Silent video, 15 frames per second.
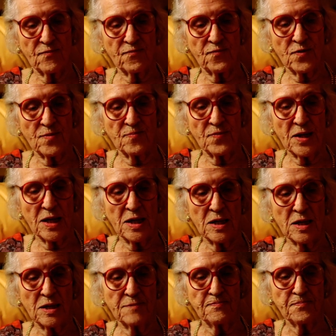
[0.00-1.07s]
from
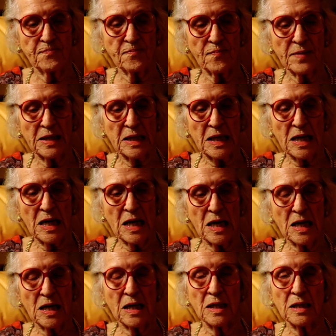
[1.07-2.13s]
there,
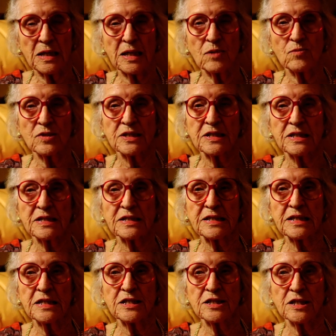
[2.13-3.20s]
it was a
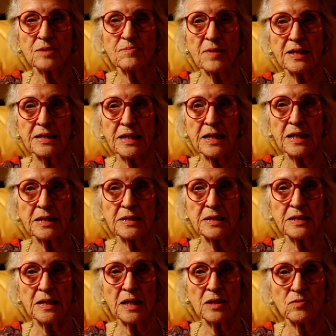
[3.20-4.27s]
decision. My dad
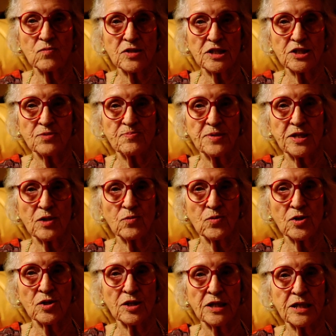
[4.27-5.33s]
did not wish me to
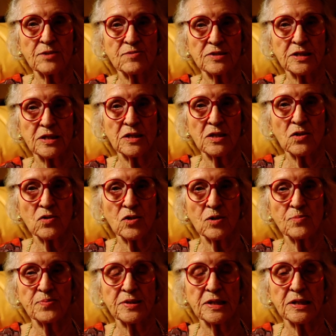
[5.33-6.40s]
work. He was in the oil
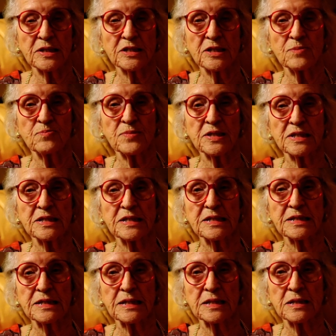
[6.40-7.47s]
production
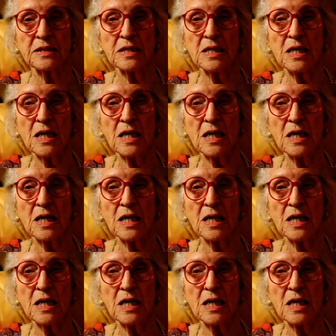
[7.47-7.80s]
business and